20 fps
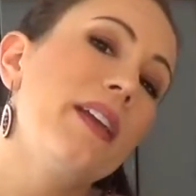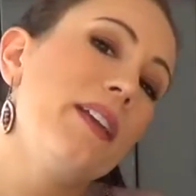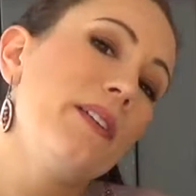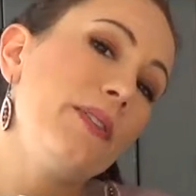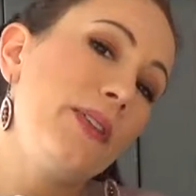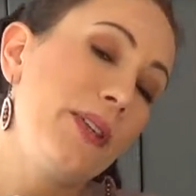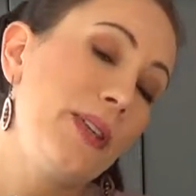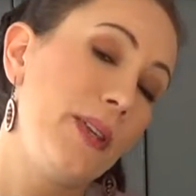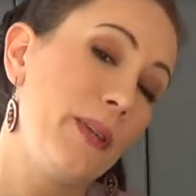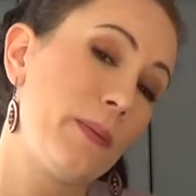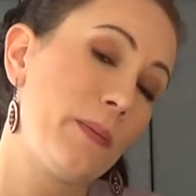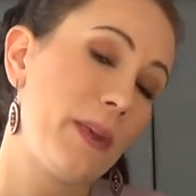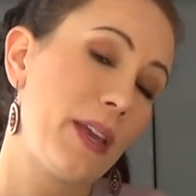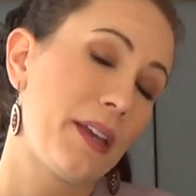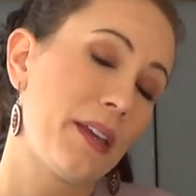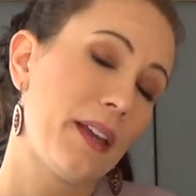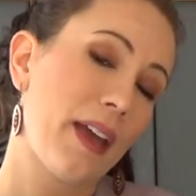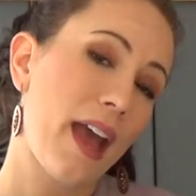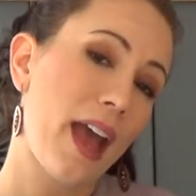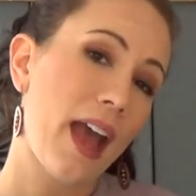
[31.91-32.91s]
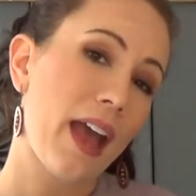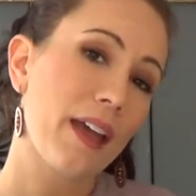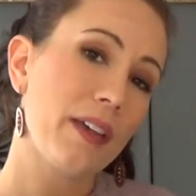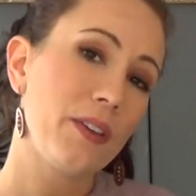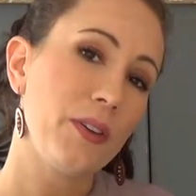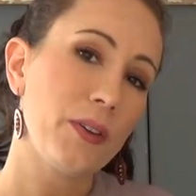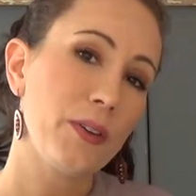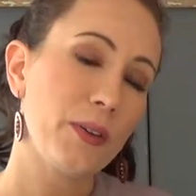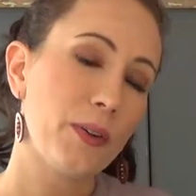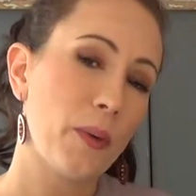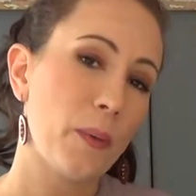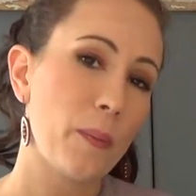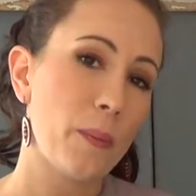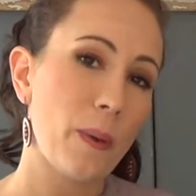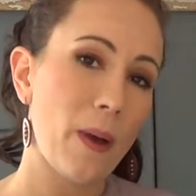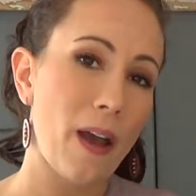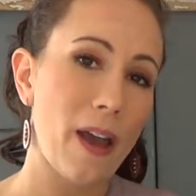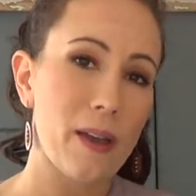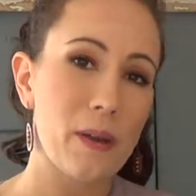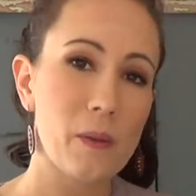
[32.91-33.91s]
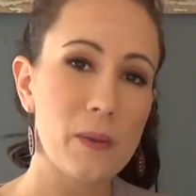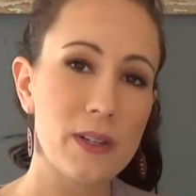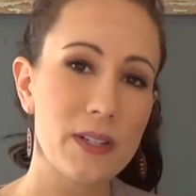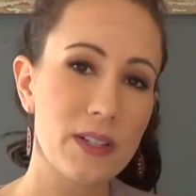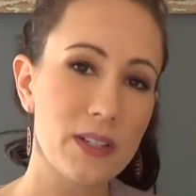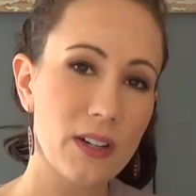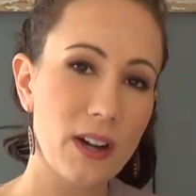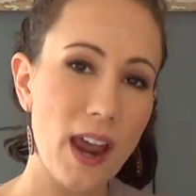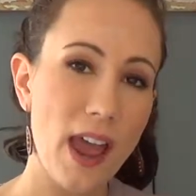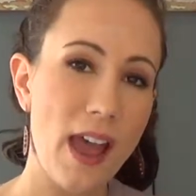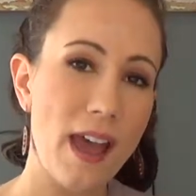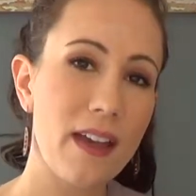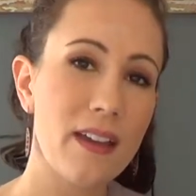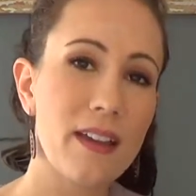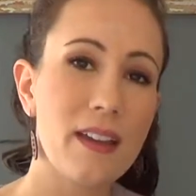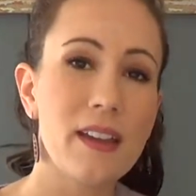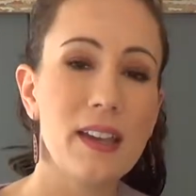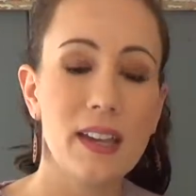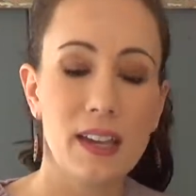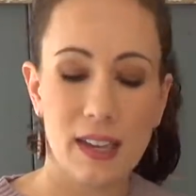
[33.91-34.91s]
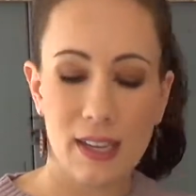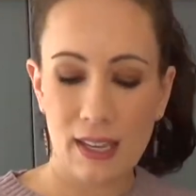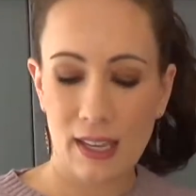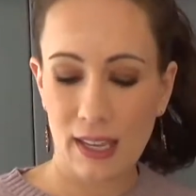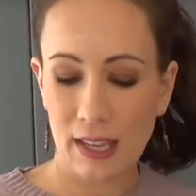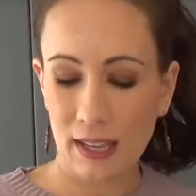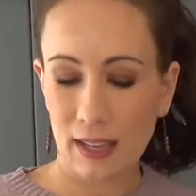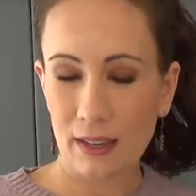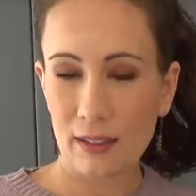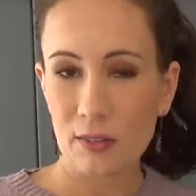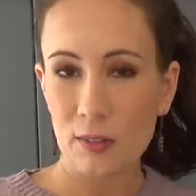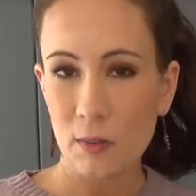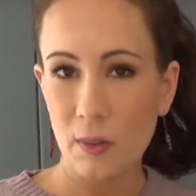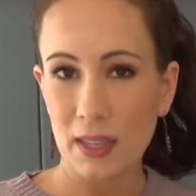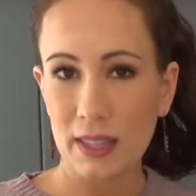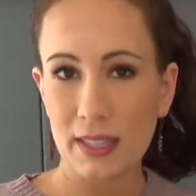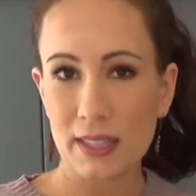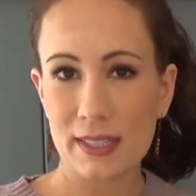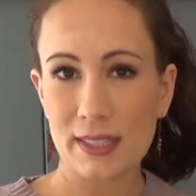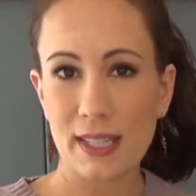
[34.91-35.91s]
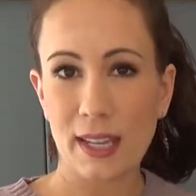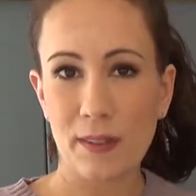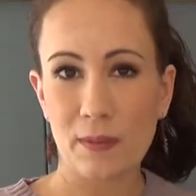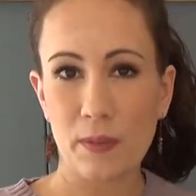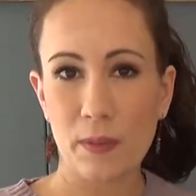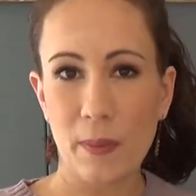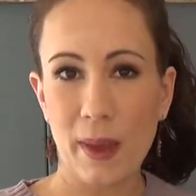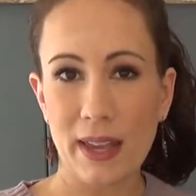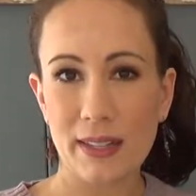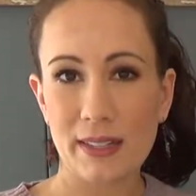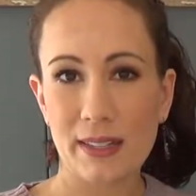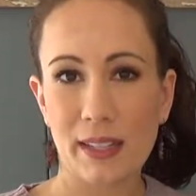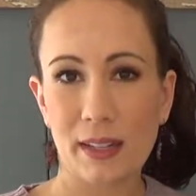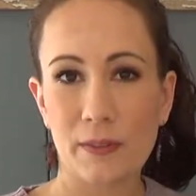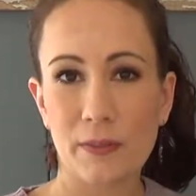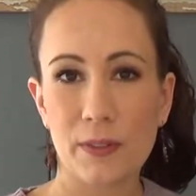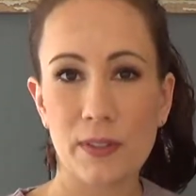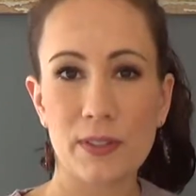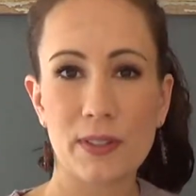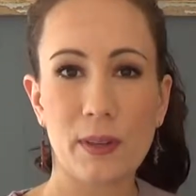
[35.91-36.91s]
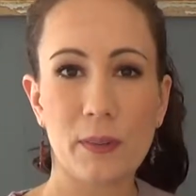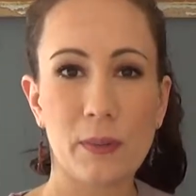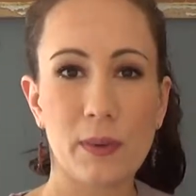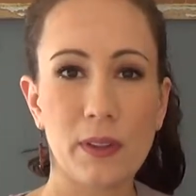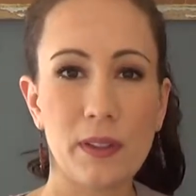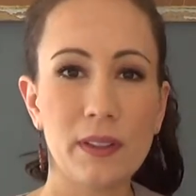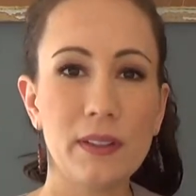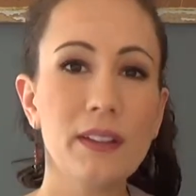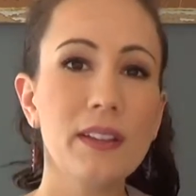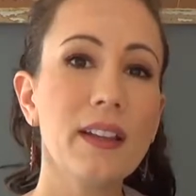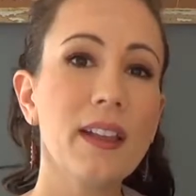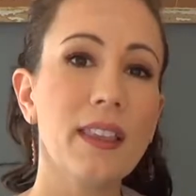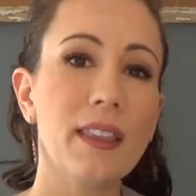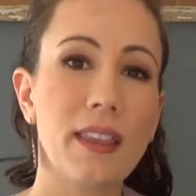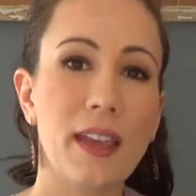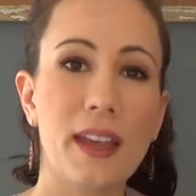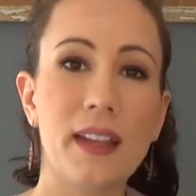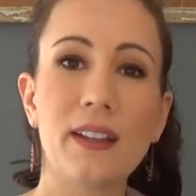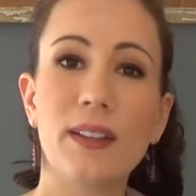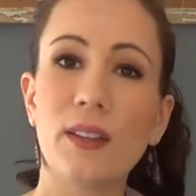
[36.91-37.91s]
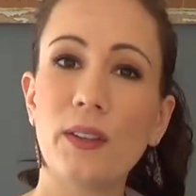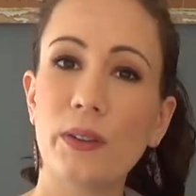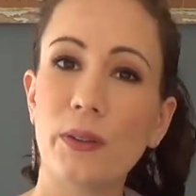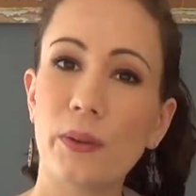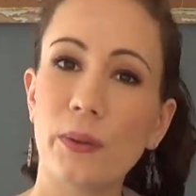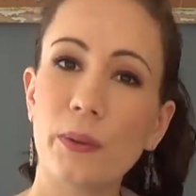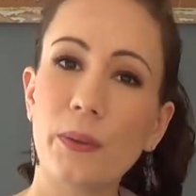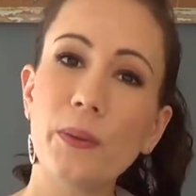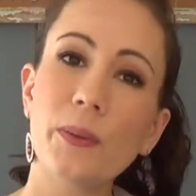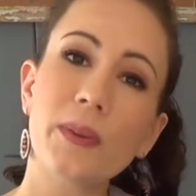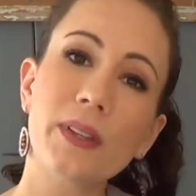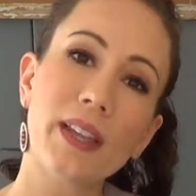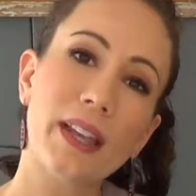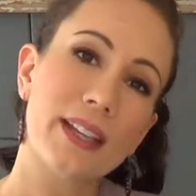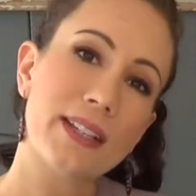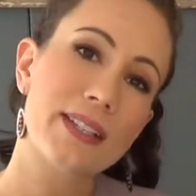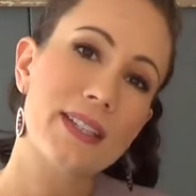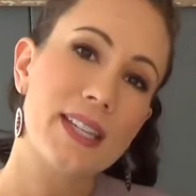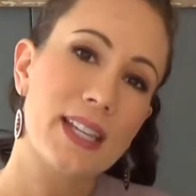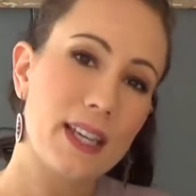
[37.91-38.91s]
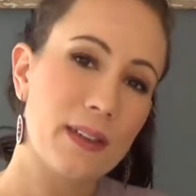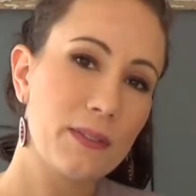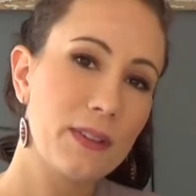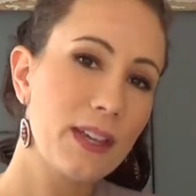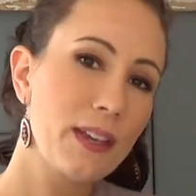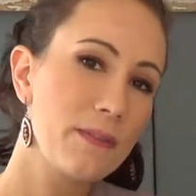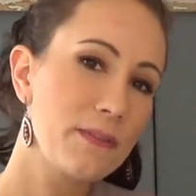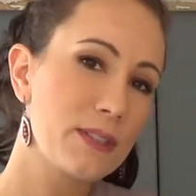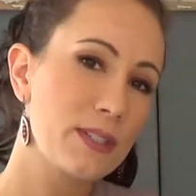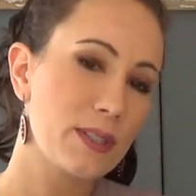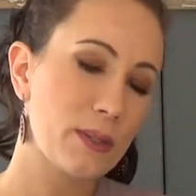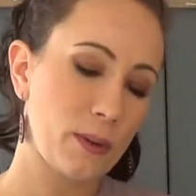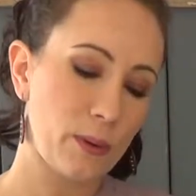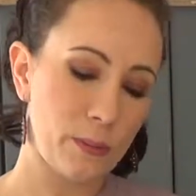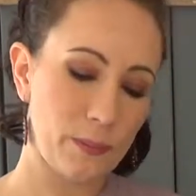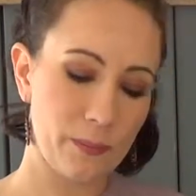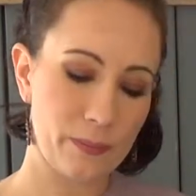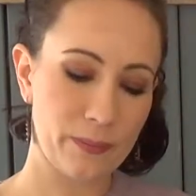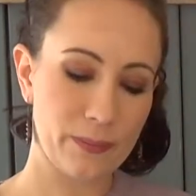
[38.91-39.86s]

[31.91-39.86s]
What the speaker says: If you didn't make a hat, you can go buy a winter hat and make this gift basket for someone that you would like to give a gift to.